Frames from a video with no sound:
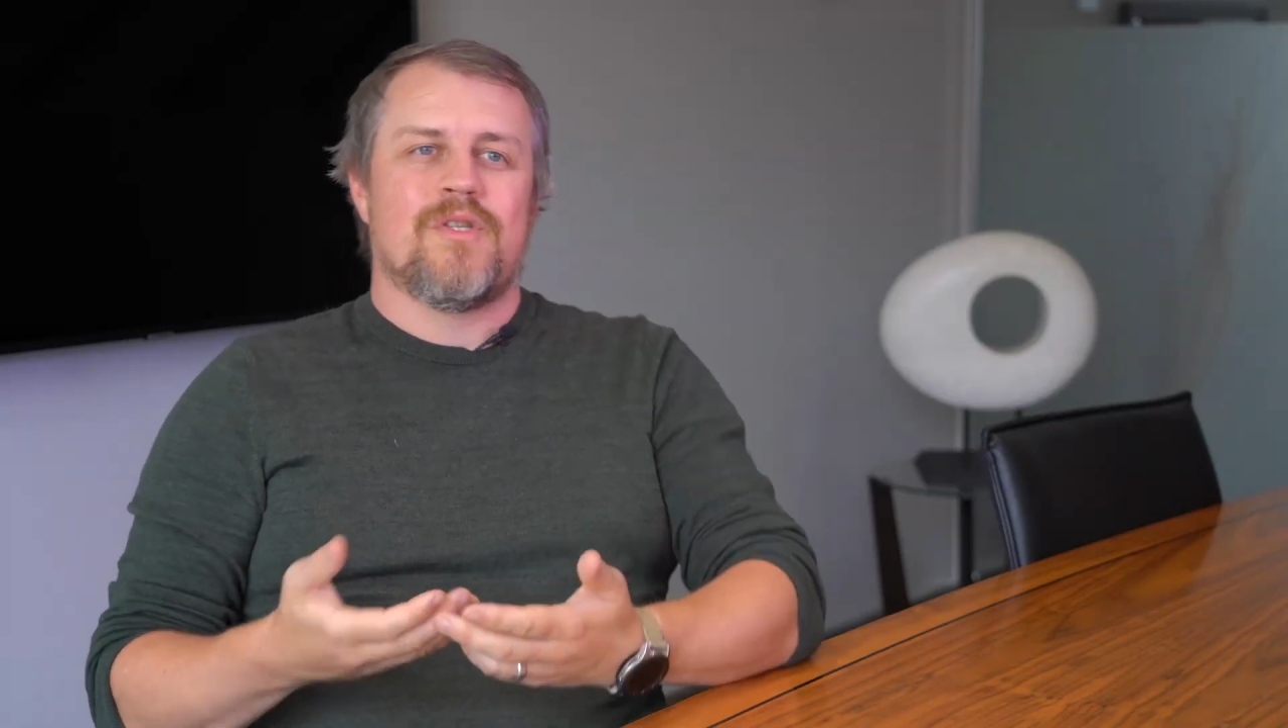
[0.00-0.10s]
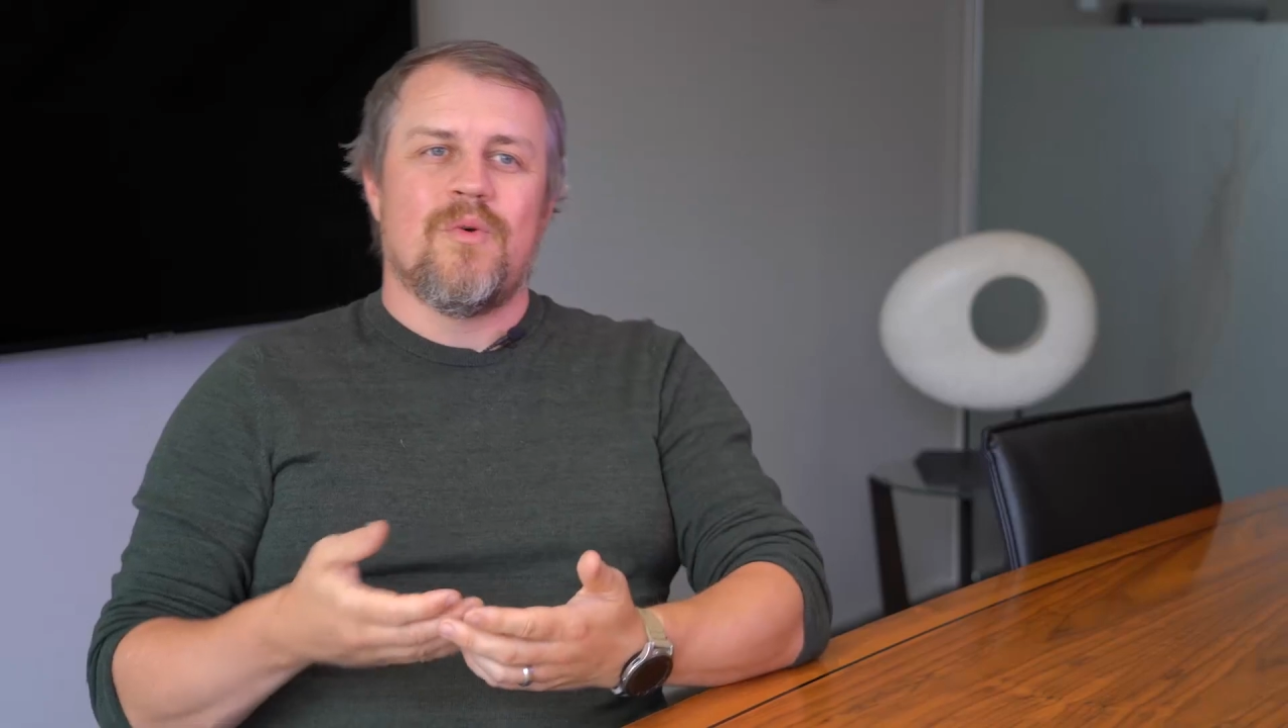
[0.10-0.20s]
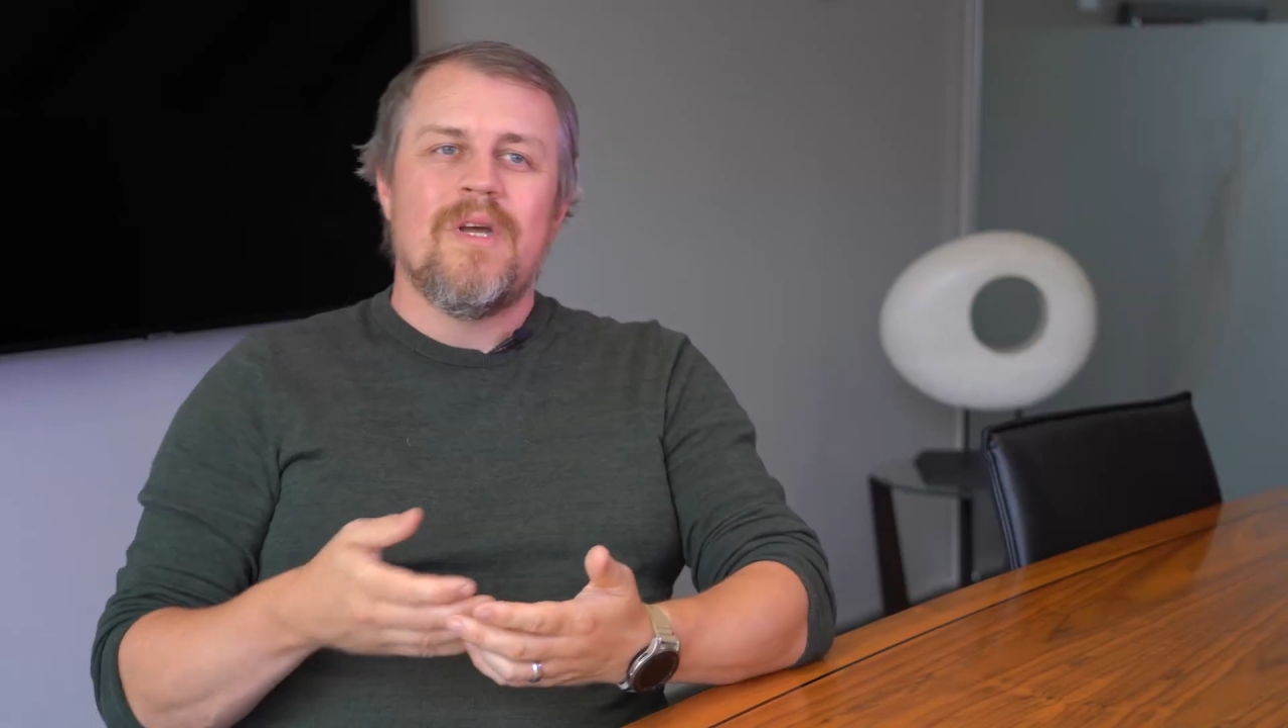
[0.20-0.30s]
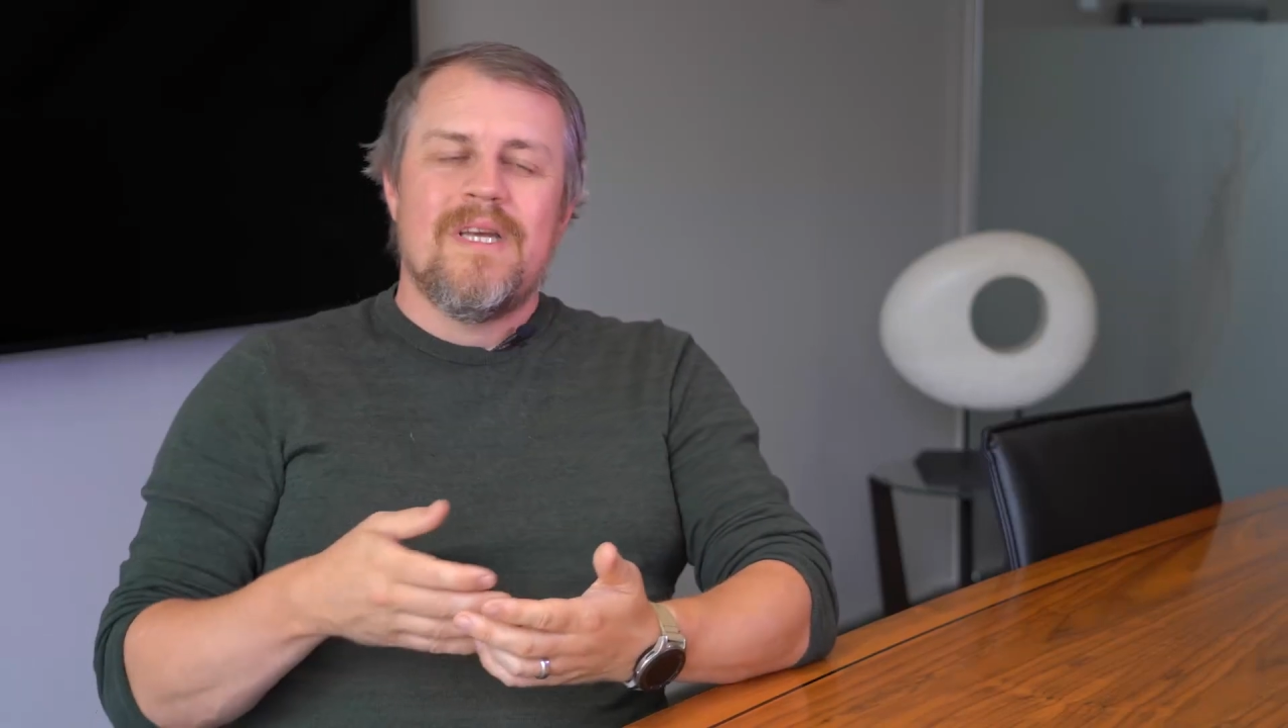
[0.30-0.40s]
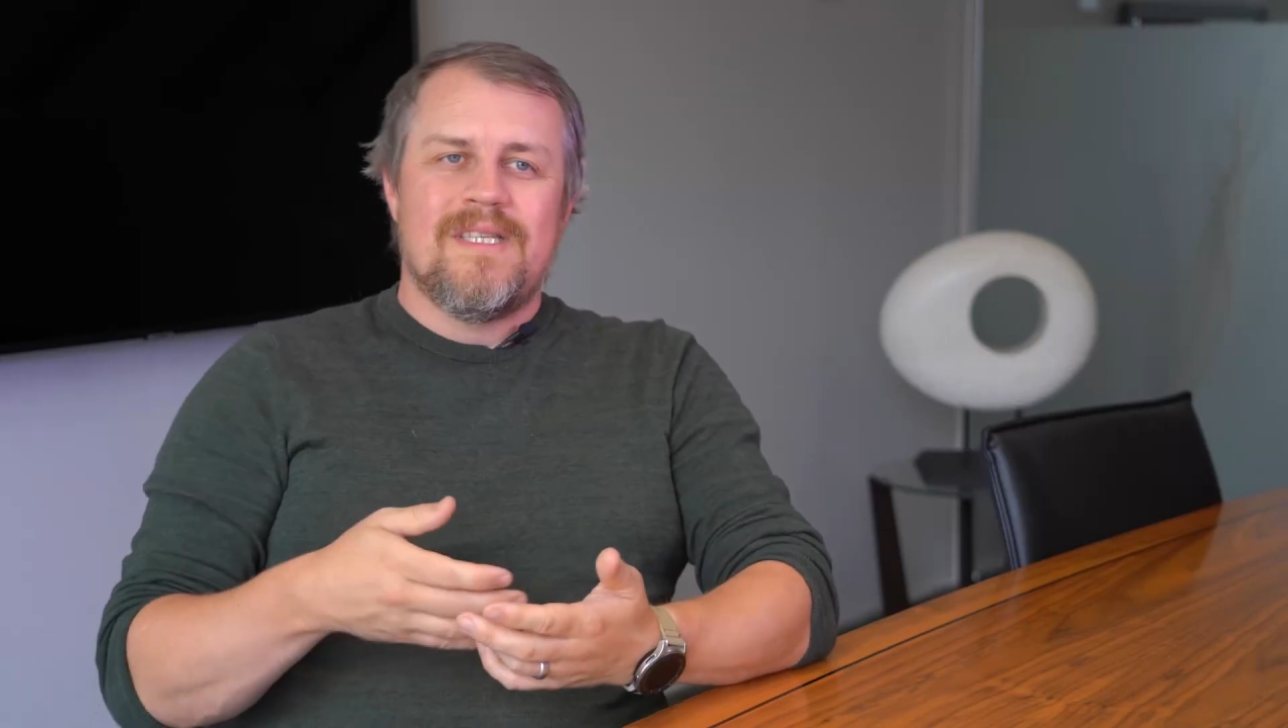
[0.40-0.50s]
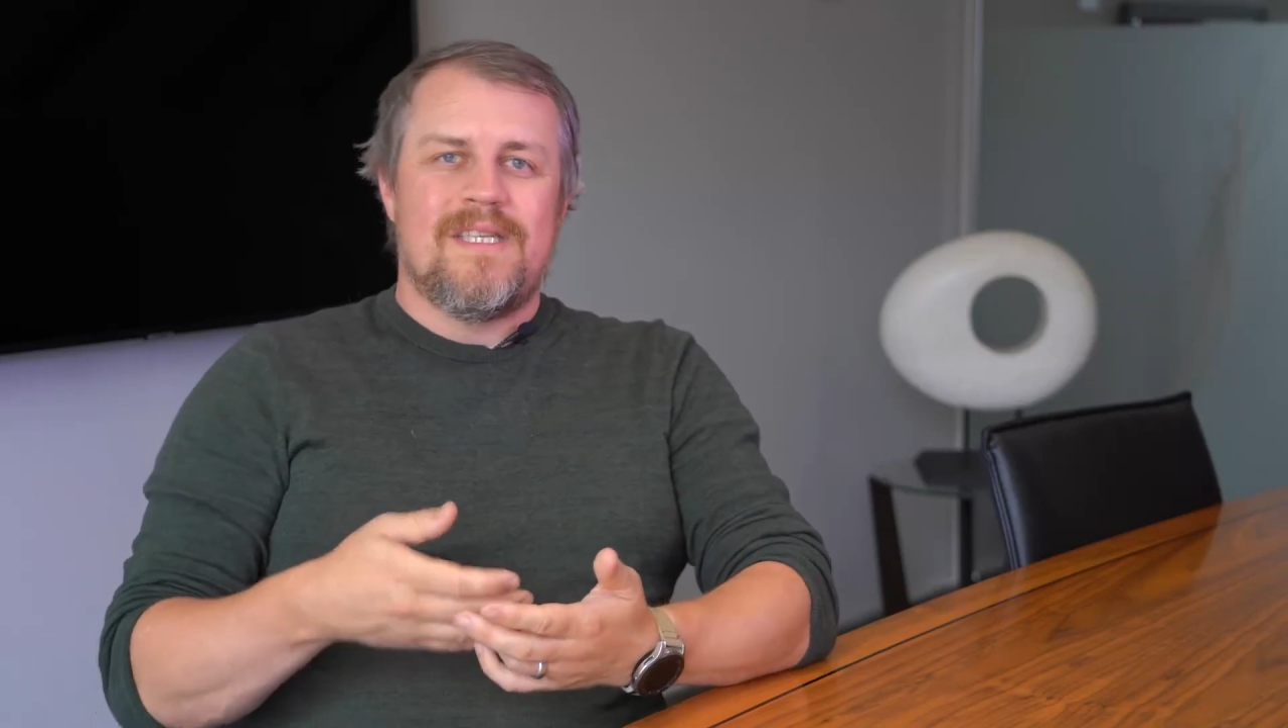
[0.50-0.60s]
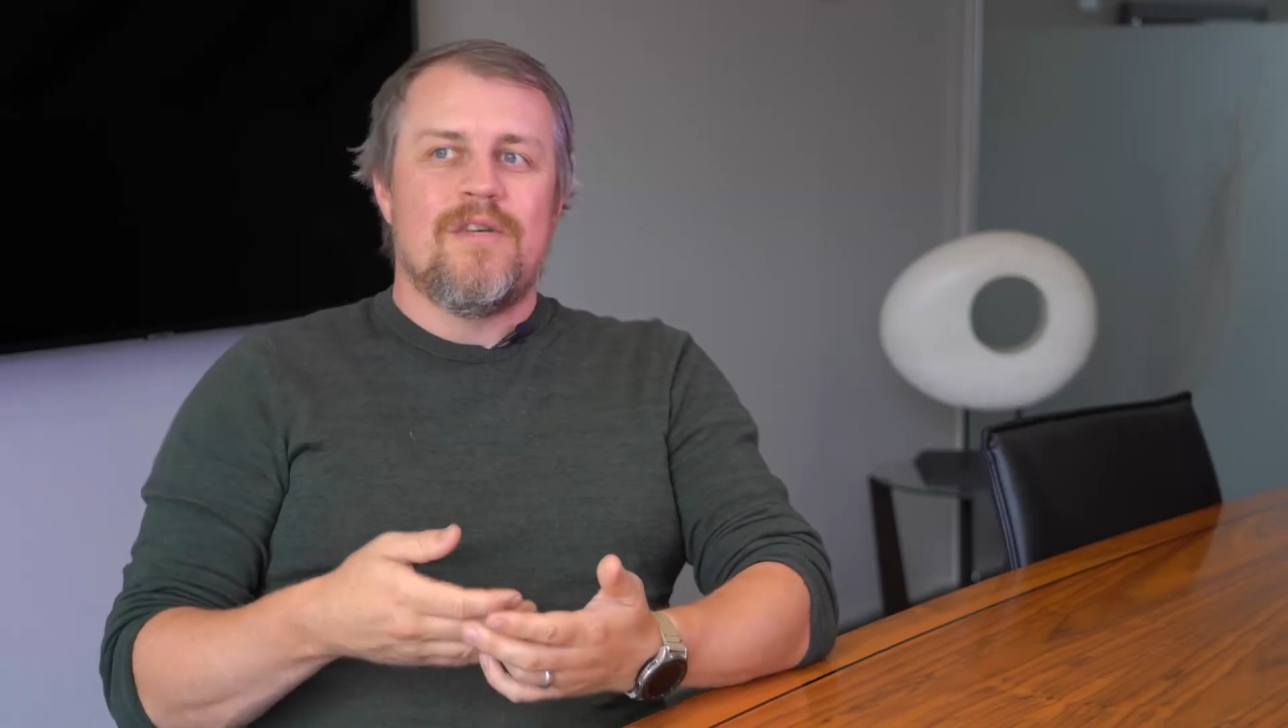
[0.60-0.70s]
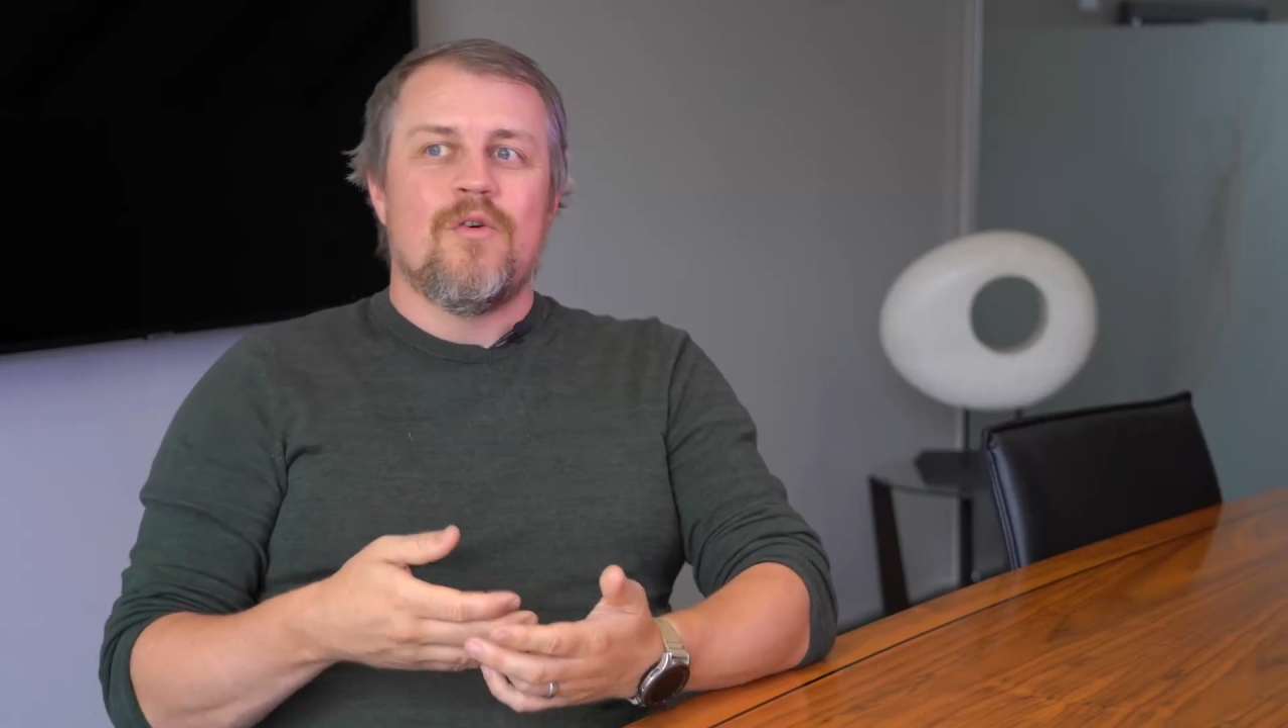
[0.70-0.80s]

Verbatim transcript: So DO